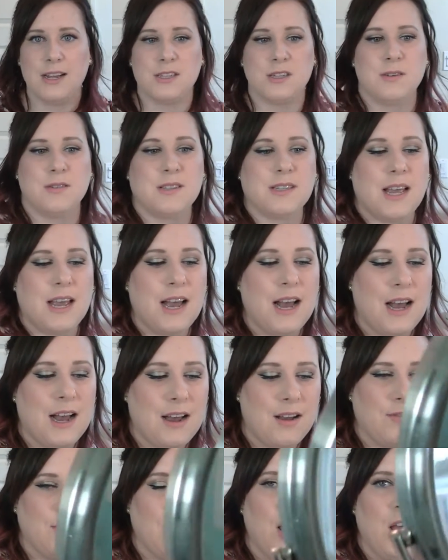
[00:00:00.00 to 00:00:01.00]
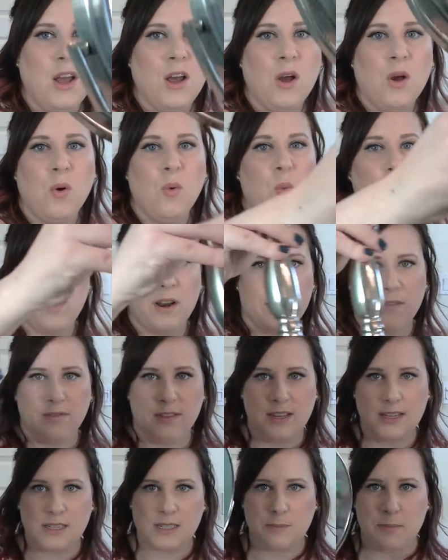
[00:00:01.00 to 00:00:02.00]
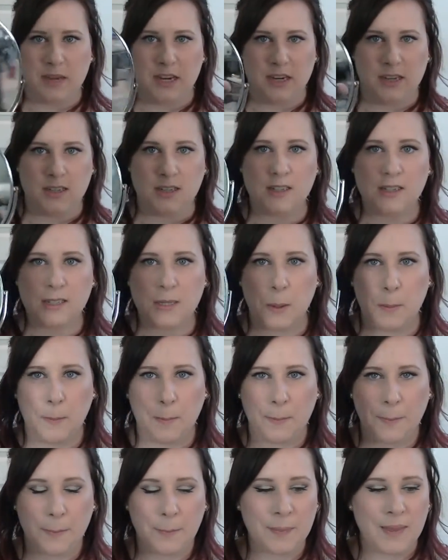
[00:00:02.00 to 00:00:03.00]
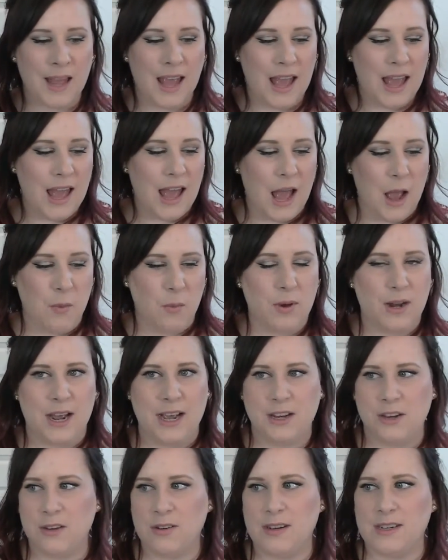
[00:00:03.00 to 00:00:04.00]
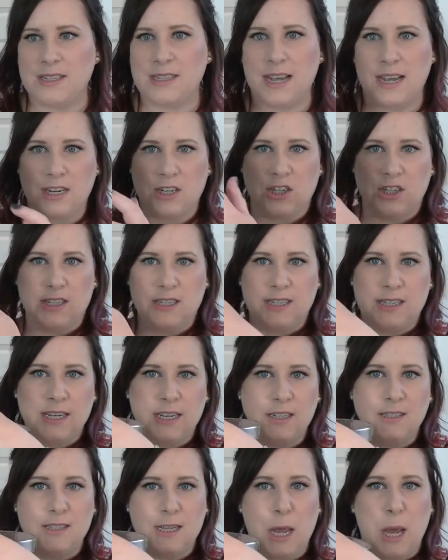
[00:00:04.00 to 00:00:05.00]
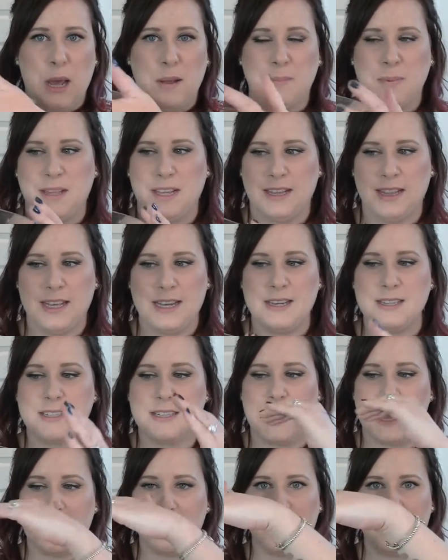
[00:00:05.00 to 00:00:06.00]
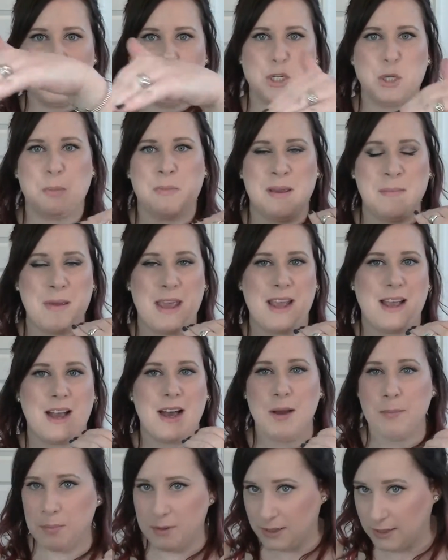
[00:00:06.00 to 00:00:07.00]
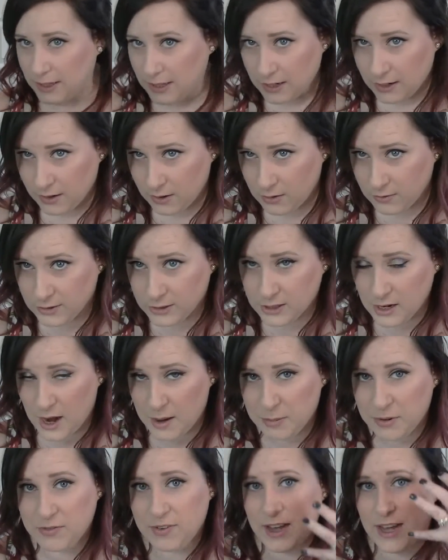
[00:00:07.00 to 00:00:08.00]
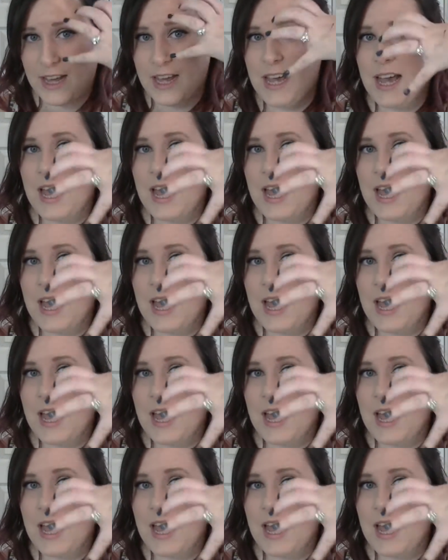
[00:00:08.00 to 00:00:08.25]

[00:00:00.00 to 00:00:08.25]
do is I have one of these mirrors. And what I do is I actually tilt it up like this, and then I do my makeup leaning over top of it,